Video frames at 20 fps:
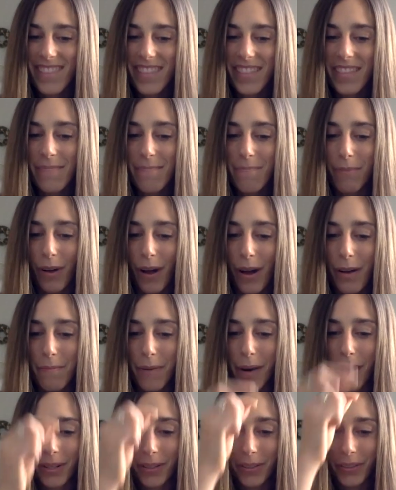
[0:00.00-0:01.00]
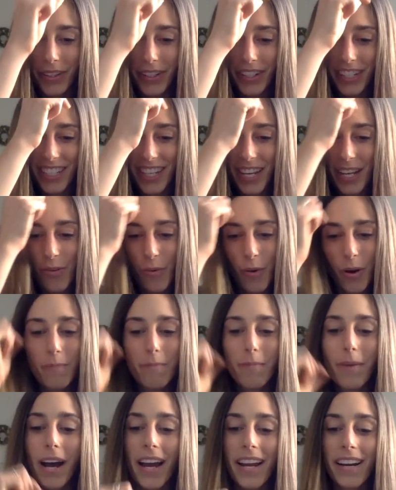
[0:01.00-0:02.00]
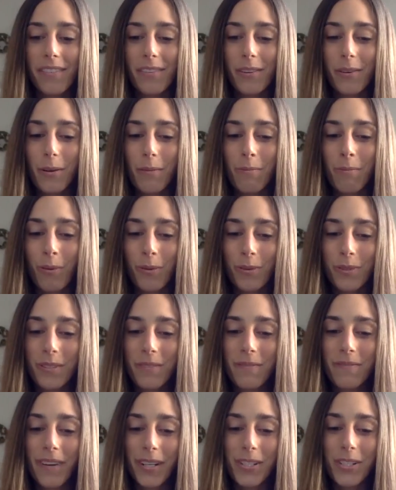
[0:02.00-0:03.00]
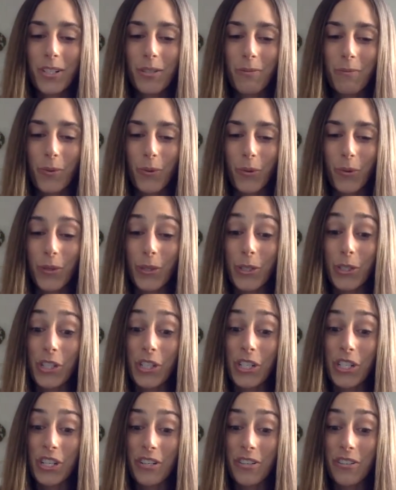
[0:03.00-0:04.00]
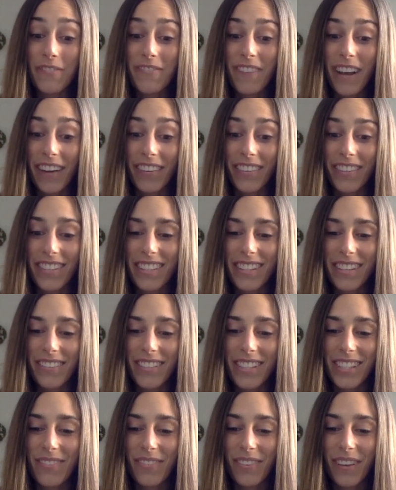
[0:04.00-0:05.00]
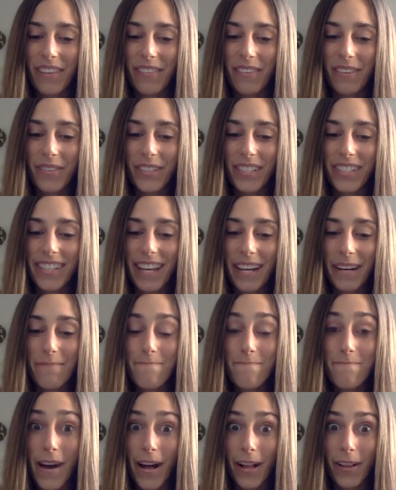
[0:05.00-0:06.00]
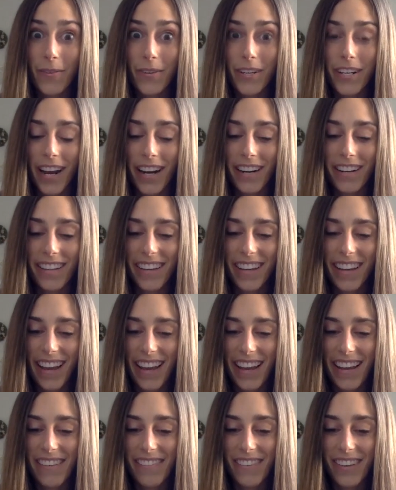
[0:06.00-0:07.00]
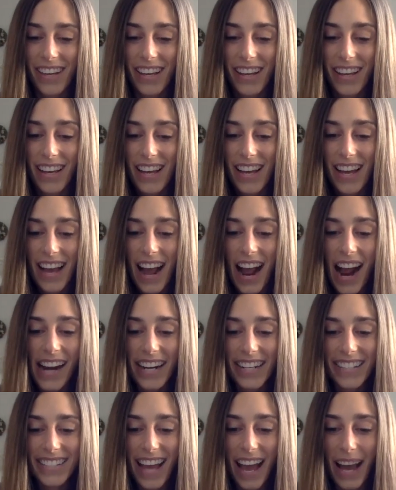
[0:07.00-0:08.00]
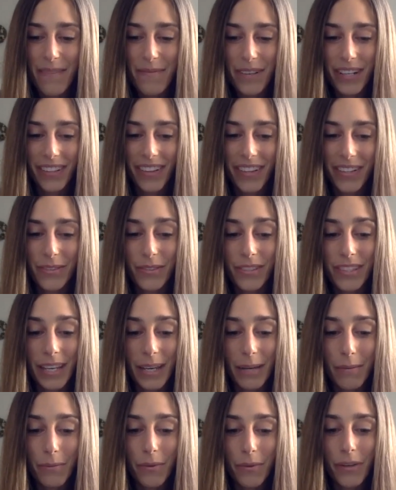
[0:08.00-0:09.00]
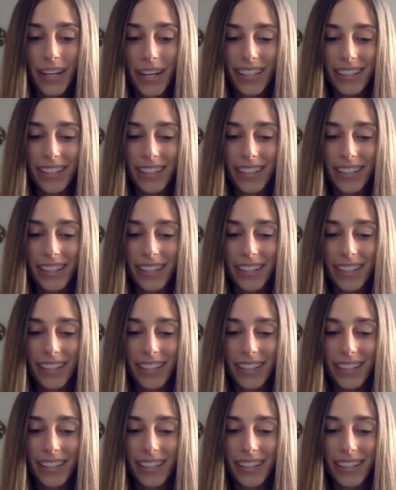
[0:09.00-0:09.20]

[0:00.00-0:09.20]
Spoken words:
the blood bottler to take one bite of the repulsive vegetable, the sheer foulness of its flavor would send him bellowing out of the cave. I was happy to let you sample it,